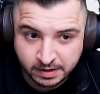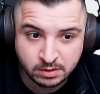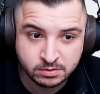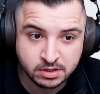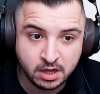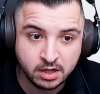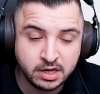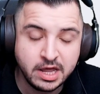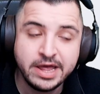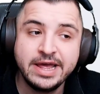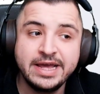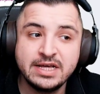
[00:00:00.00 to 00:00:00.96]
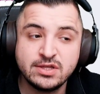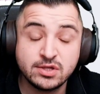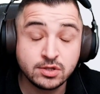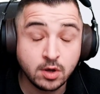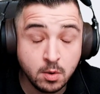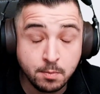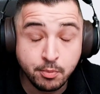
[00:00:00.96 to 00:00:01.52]
final turn is
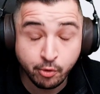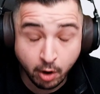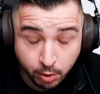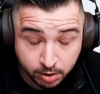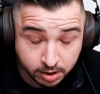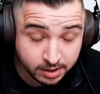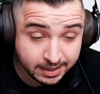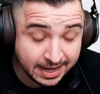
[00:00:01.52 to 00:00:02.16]
so broken.